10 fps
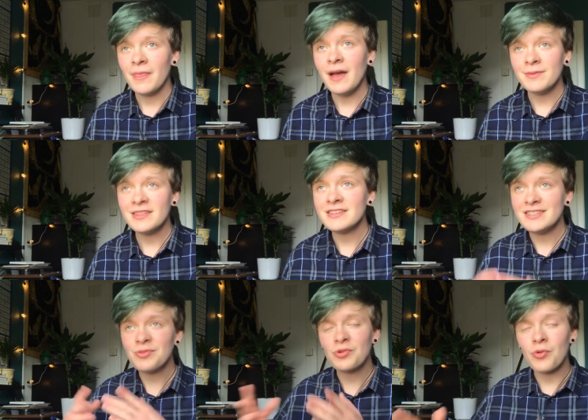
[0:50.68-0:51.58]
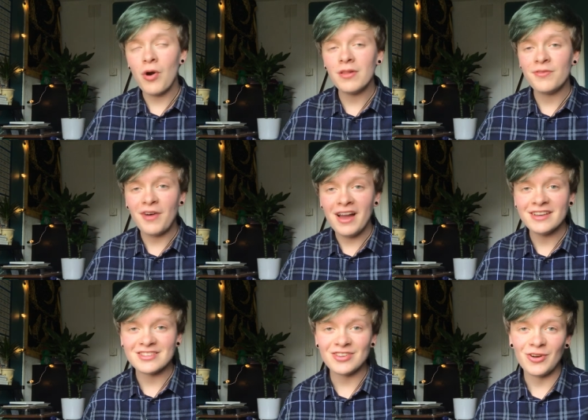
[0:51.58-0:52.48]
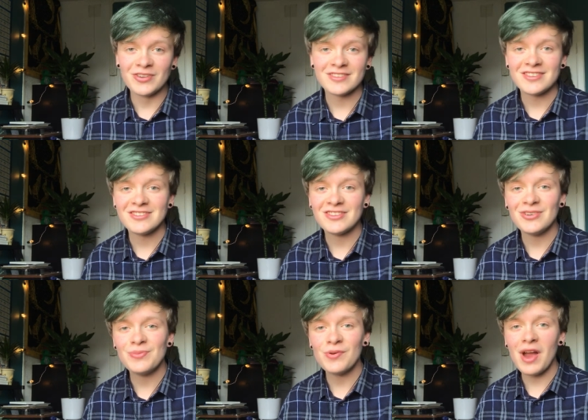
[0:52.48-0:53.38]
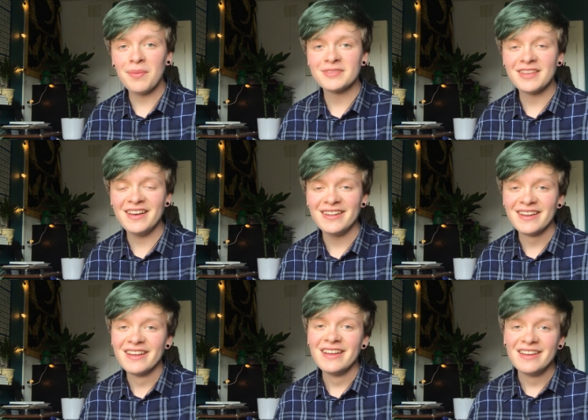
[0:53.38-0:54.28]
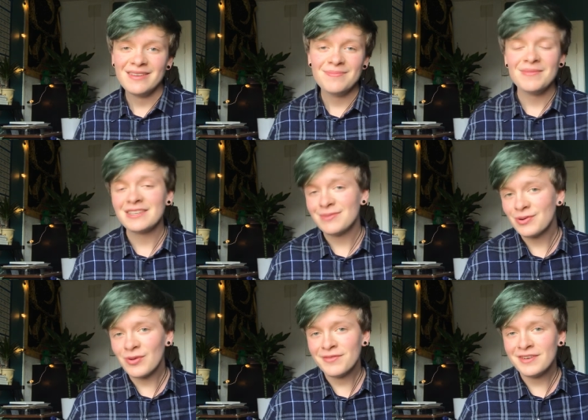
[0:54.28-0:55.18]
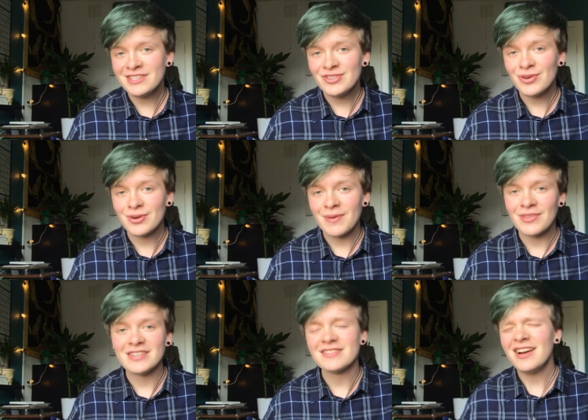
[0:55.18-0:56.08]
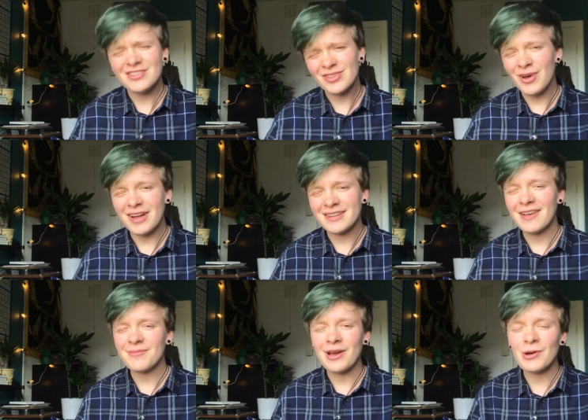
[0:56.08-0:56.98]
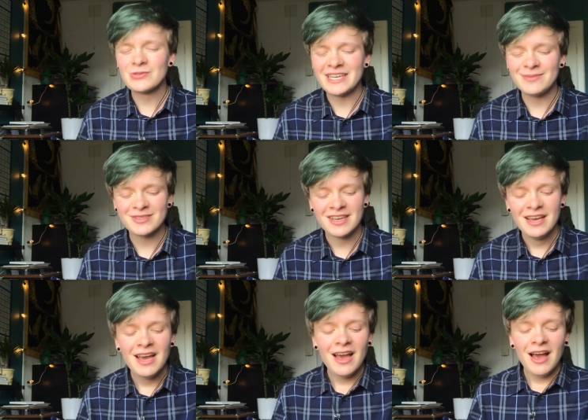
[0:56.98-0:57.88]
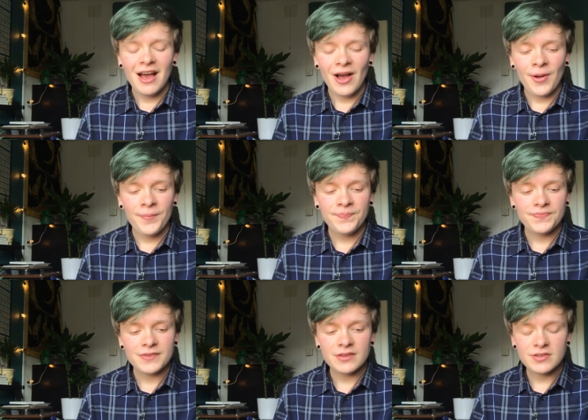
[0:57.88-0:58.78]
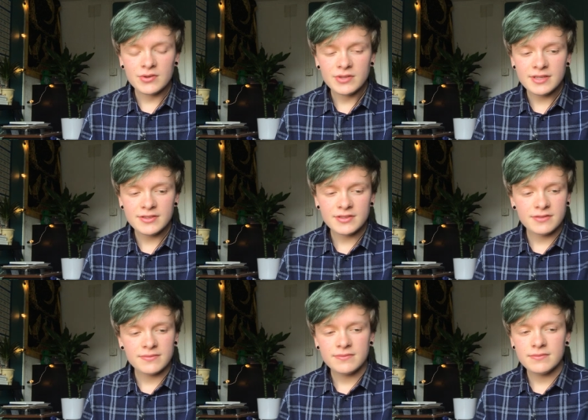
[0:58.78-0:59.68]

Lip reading: I mean, they still qualify as songs, so perhaps that makes me qualified to talk about this. I just thought I'd give my own tips. So there's,